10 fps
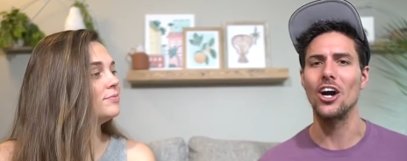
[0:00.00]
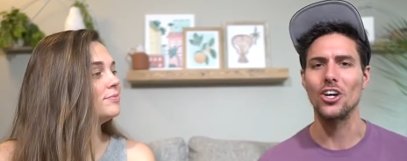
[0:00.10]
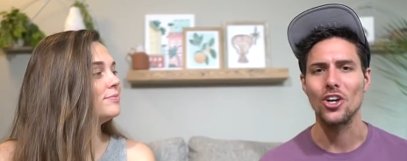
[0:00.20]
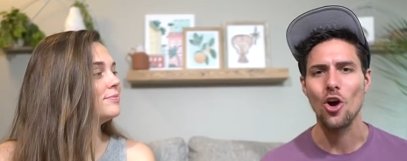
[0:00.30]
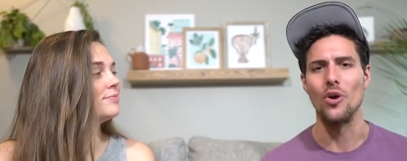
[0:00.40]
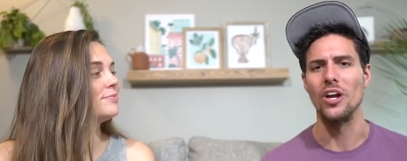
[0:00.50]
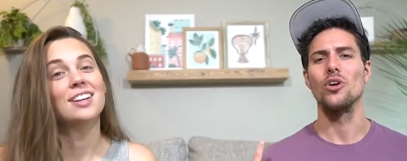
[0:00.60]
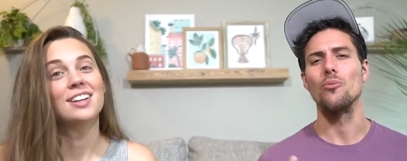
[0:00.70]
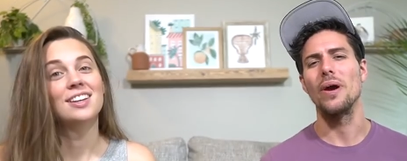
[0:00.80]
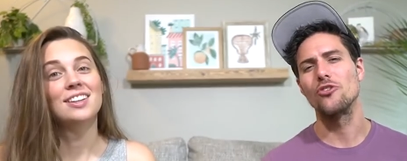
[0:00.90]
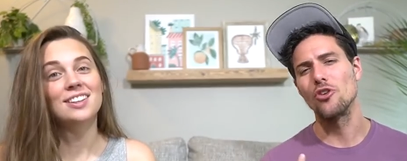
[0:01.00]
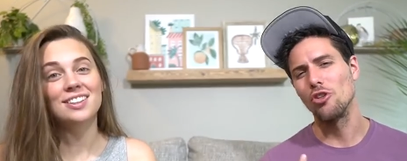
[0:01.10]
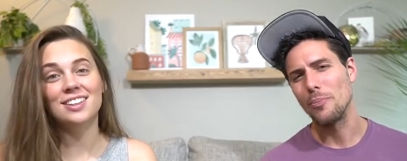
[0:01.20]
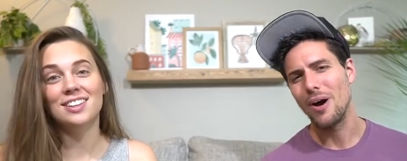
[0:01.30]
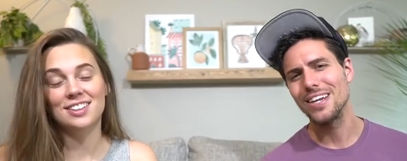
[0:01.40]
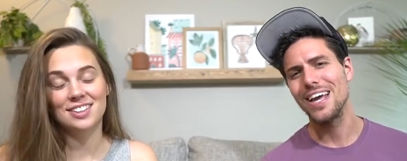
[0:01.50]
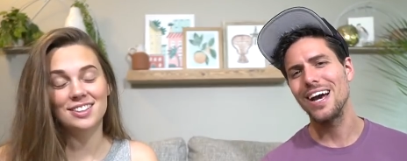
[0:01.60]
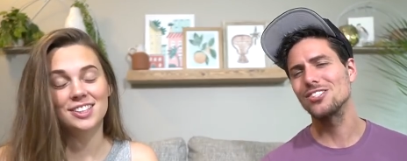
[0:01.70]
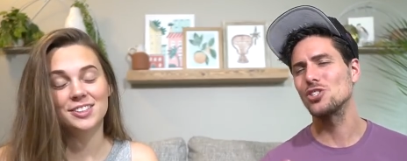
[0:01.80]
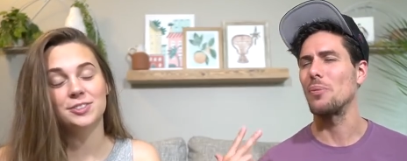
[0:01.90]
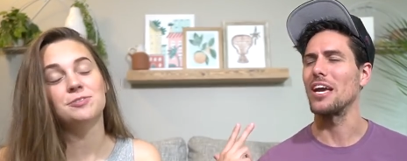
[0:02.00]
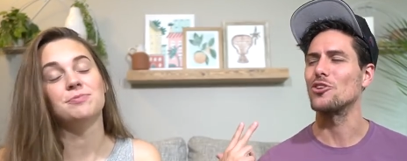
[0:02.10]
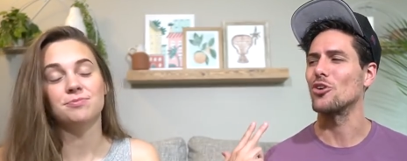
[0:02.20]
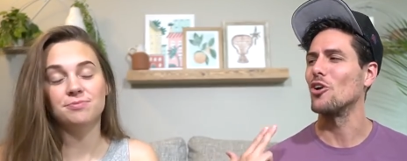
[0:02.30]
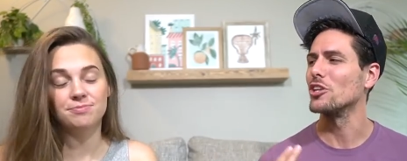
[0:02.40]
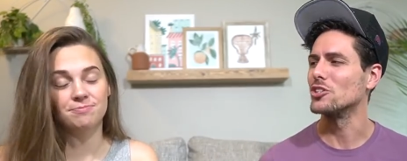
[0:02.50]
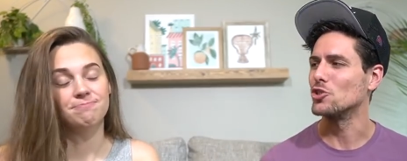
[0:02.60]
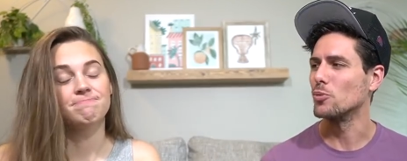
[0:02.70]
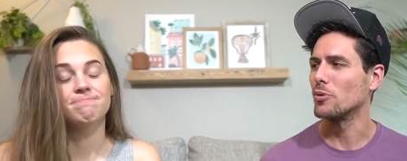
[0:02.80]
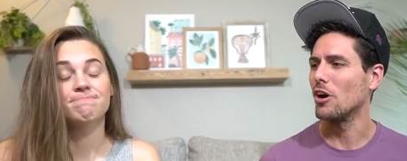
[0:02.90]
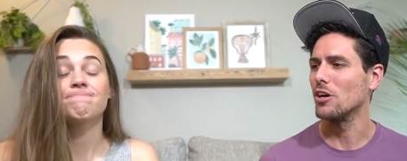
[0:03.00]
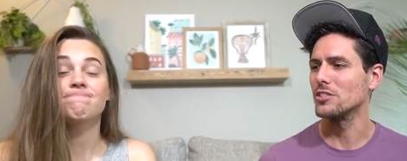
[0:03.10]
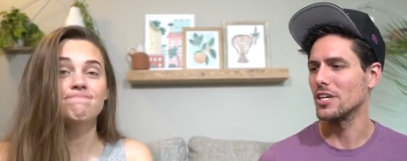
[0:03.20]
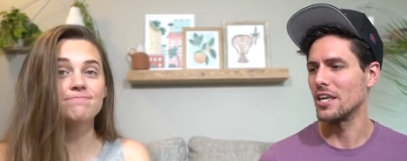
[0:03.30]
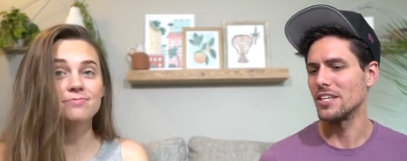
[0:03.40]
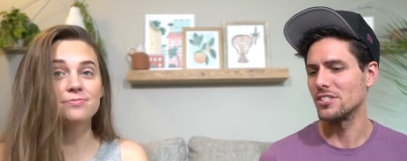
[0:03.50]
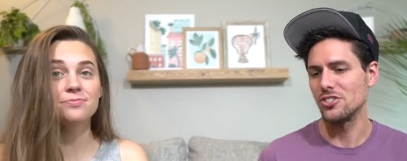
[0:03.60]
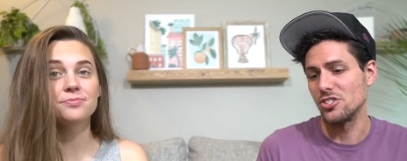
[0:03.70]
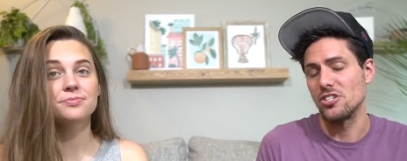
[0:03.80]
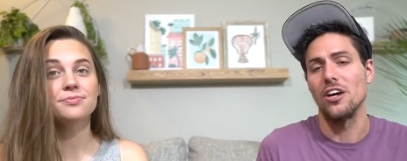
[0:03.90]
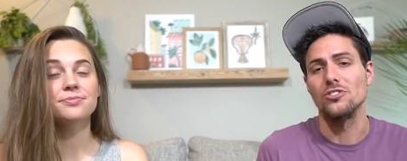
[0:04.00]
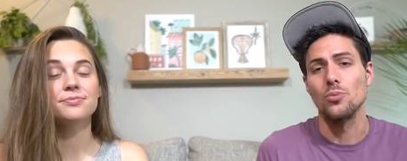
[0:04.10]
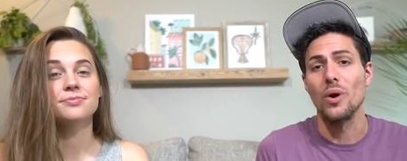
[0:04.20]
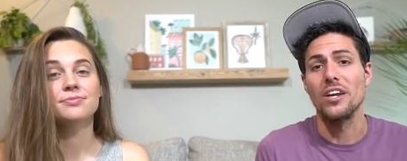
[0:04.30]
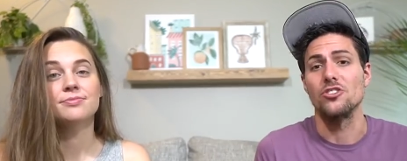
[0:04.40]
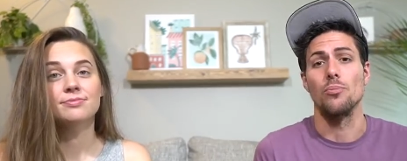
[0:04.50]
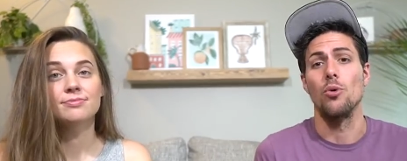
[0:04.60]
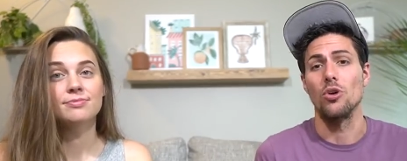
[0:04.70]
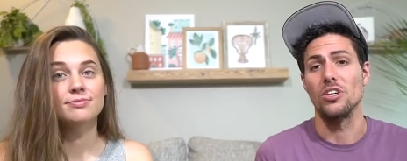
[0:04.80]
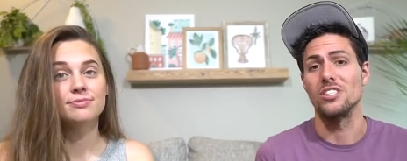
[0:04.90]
Speaker 1: a going. We do patron only podcasts, patron only Zoom calls, and this is just an awesome way to support